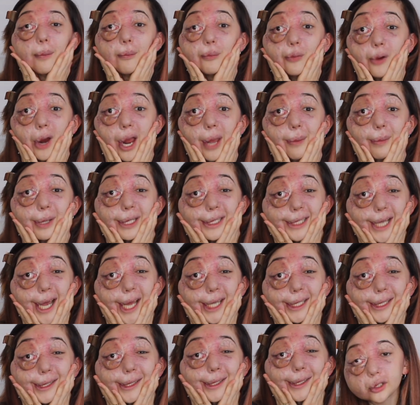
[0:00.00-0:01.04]
primer
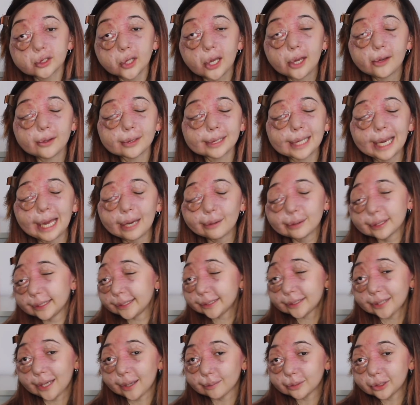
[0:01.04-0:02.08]
done. So now
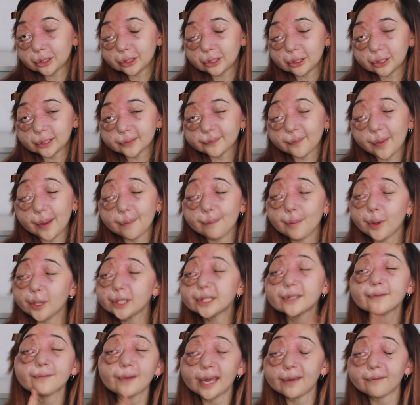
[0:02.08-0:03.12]
it's time to use my
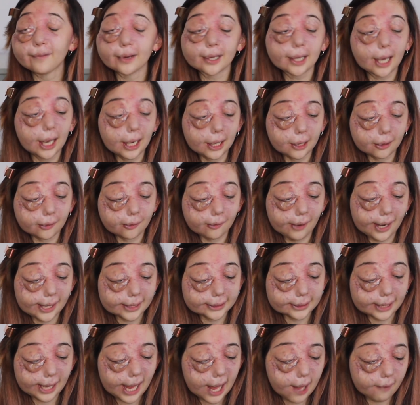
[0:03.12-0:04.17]
most favourite colour
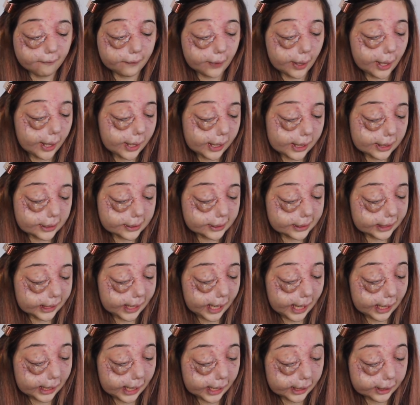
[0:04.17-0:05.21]
corrector ever. It's the
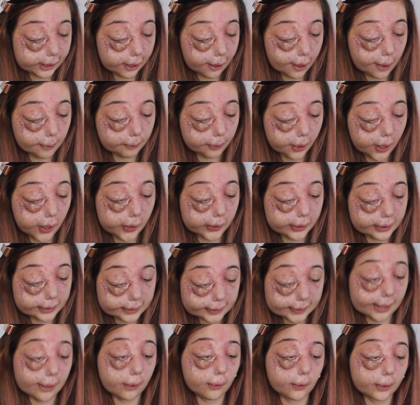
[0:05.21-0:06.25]
LA Girl Pro
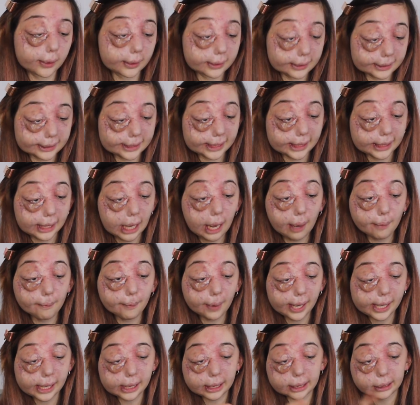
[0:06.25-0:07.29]
Conceal Concealer
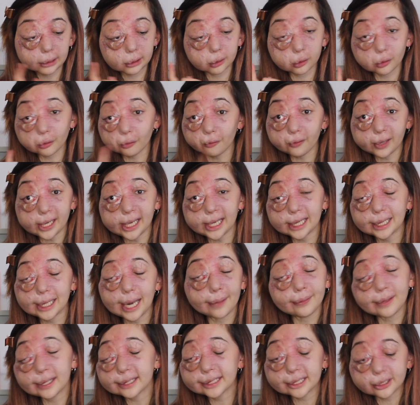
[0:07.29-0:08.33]
but in green,
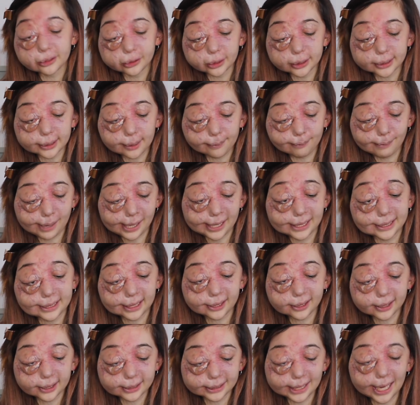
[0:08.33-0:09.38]
and this is just
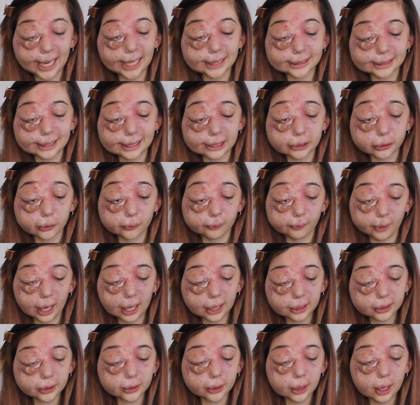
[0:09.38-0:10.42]
amazing because it has a little
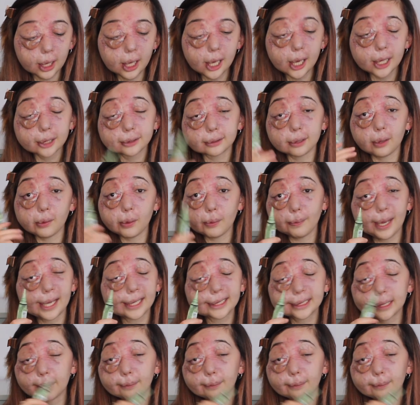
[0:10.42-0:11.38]
brush, so it makes